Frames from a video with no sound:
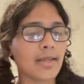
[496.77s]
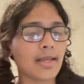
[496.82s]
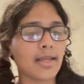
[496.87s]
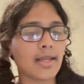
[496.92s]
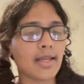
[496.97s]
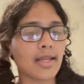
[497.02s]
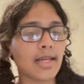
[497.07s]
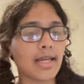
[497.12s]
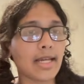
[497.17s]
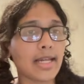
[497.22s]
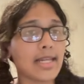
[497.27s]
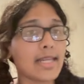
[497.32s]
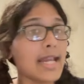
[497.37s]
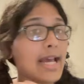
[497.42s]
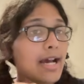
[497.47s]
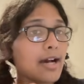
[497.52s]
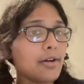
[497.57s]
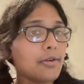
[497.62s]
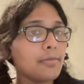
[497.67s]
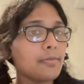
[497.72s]
And
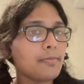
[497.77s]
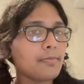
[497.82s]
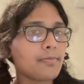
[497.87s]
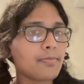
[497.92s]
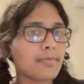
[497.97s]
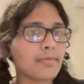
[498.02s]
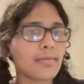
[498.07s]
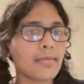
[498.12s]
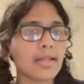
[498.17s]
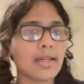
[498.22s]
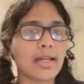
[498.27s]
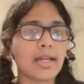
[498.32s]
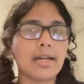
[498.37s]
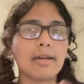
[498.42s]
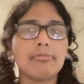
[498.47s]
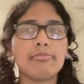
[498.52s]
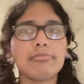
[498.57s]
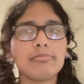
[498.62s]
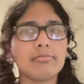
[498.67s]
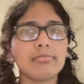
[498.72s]
now,
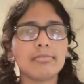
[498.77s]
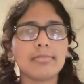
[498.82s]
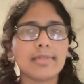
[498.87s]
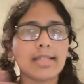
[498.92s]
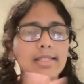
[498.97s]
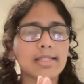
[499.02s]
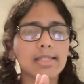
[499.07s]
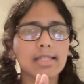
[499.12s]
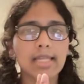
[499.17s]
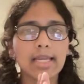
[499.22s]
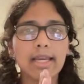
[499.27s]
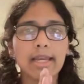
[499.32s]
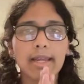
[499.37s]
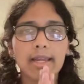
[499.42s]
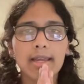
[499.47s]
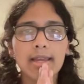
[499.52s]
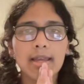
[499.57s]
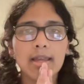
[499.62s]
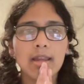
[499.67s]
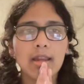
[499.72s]
let's say
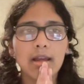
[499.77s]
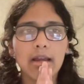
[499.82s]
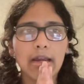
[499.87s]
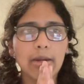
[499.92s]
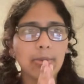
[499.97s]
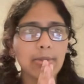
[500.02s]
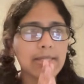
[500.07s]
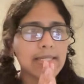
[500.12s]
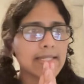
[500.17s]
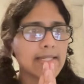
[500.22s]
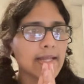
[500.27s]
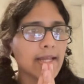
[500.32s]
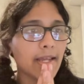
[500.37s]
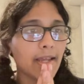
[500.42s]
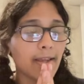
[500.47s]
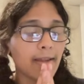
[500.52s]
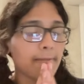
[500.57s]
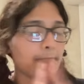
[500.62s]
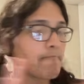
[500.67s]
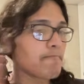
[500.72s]
I want to
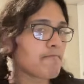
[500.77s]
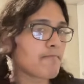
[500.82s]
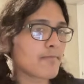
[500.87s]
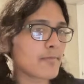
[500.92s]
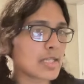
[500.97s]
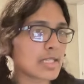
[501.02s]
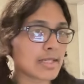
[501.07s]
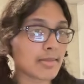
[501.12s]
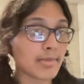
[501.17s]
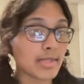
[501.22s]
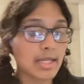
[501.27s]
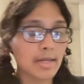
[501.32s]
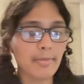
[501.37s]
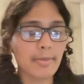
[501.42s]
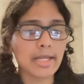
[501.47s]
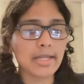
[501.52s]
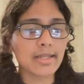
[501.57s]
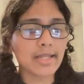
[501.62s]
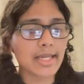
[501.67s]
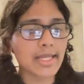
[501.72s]
say something
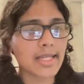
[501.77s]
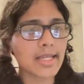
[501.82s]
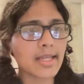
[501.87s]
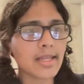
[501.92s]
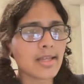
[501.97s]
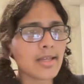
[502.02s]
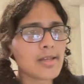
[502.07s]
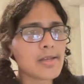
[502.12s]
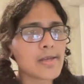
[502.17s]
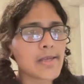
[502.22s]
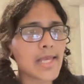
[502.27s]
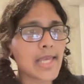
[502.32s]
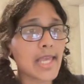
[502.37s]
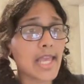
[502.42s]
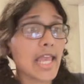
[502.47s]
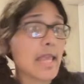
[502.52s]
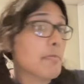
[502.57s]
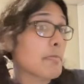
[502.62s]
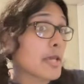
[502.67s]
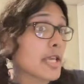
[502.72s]
about like
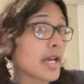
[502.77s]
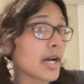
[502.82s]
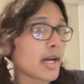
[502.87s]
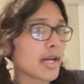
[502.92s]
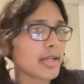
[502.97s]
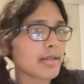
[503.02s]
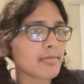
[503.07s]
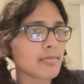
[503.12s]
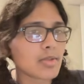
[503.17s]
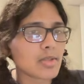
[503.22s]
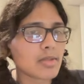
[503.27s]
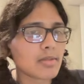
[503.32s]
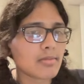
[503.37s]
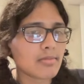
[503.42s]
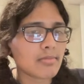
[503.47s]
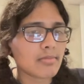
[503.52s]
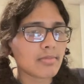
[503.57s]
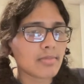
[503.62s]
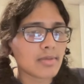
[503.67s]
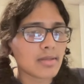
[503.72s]
API,
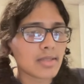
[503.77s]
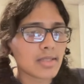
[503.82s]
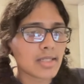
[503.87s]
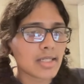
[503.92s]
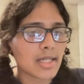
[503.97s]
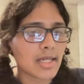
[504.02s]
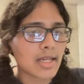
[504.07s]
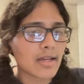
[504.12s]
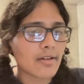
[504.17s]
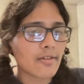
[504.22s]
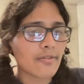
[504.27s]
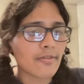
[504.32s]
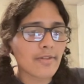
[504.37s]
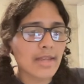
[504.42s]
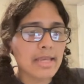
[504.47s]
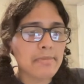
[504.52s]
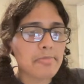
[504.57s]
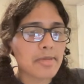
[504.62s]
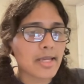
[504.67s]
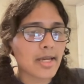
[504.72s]
CNF
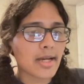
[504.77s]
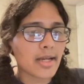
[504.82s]
API.